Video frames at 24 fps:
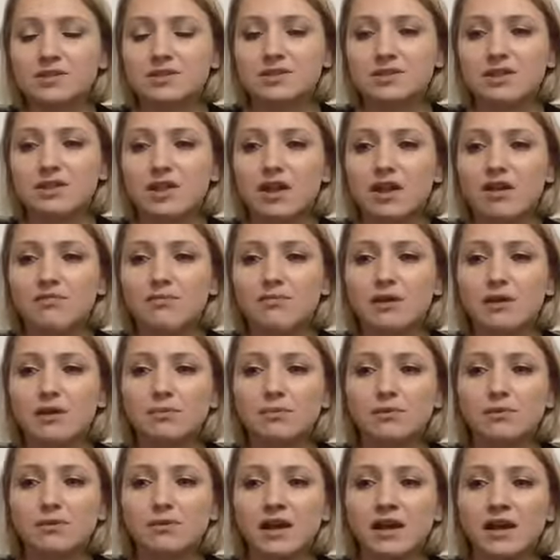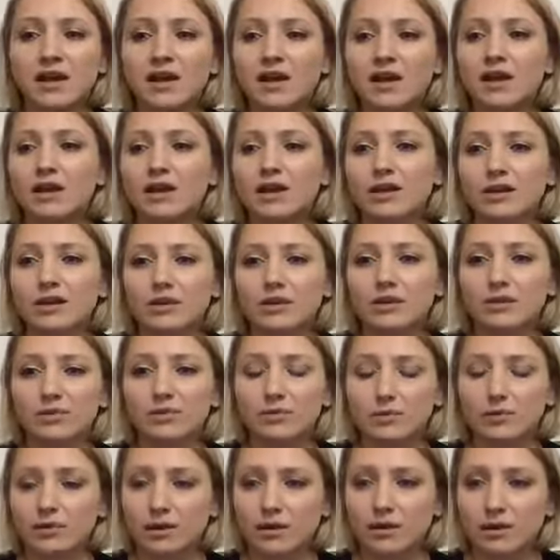There's a lot of people that, you
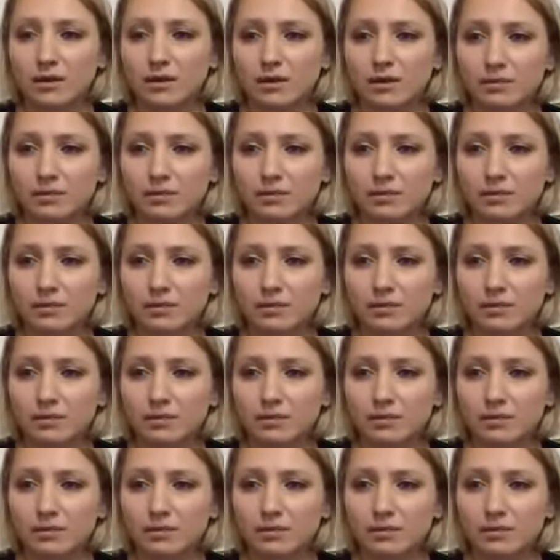know,